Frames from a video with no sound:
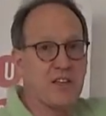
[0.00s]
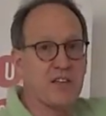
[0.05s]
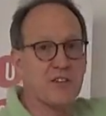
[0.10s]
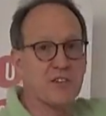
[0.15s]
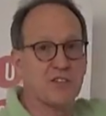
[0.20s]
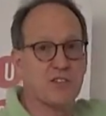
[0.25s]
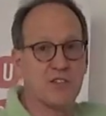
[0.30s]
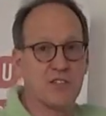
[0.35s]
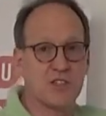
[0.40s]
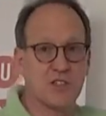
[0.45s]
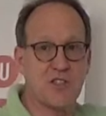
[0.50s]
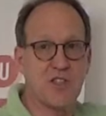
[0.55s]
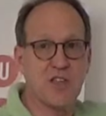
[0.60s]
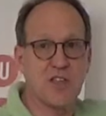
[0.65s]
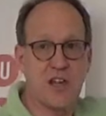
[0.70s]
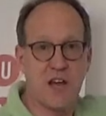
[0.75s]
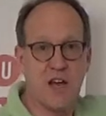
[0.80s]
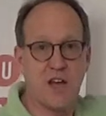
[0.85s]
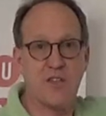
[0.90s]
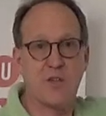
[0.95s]
is this
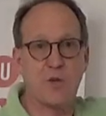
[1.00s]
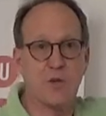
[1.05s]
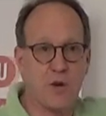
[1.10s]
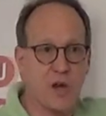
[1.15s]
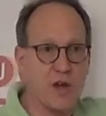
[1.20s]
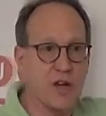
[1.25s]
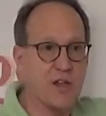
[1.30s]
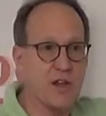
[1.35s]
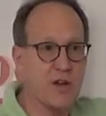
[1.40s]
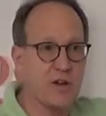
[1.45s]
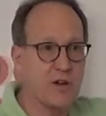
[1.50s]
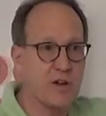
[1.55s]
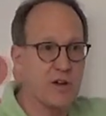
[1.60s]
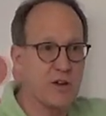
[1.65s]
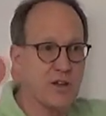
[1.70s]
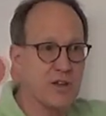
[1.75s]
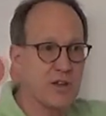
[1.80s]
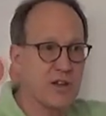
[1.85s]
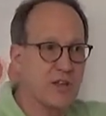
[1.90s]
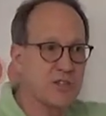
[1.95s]
thing on the right here.
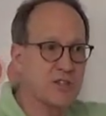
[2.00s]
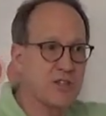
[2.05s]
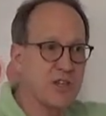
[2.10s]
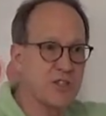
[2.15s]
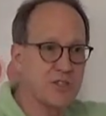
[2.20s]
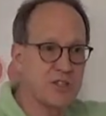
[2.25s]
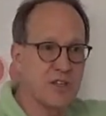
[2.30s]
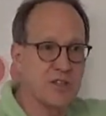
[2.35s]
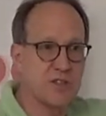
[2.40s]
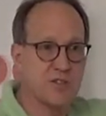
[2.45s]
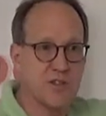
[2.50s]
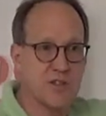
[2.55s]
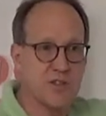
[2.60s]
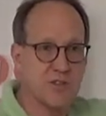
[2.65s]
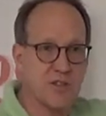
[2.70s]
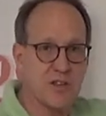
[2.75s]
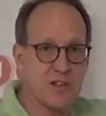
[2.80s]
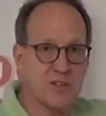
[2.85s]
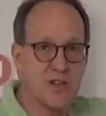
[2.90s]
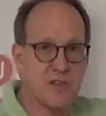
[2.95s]
It's
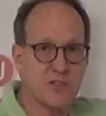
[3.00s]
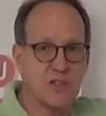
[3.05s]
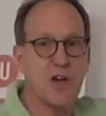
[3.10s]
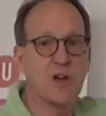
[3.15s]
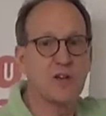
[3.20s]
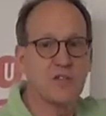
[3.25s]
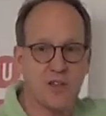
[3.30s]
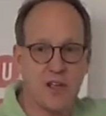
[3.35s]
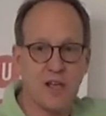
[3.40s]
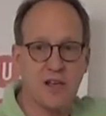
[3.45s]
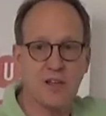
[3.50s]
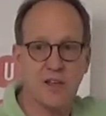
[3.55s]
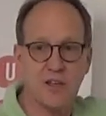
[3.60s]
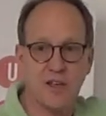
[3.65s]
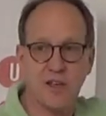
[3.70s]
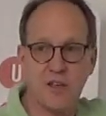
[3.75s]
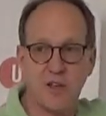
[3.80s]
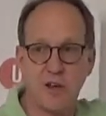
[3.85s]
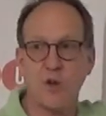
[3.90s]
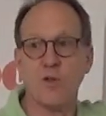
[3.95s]
hunting.
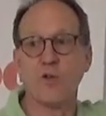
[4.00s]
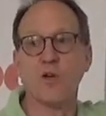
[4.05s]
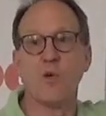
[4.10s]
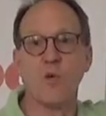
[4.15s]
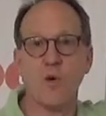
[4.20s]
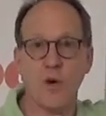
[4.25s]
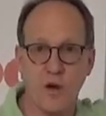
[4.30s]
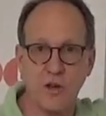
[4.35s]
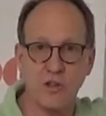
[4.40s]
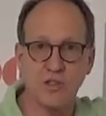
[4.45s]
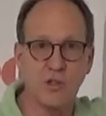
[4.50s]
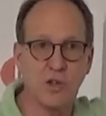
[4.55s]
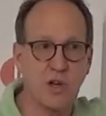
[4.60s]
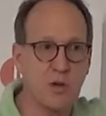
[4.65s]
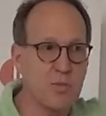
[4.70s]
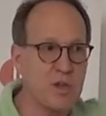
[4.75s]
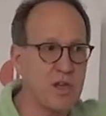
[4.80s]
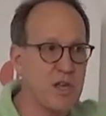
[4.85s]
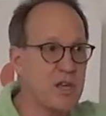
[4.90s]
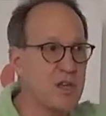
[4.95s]
You don't know where it's going to
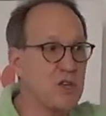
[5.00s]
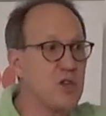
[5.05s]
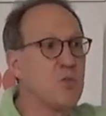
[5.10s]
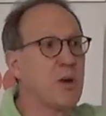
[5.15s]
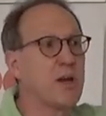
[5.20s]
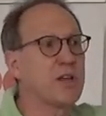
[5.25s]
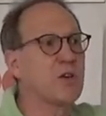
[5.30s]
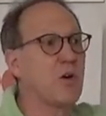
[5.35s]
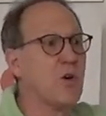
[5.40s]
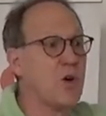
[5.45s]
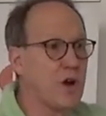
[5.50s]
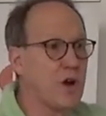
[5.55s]
be. You might go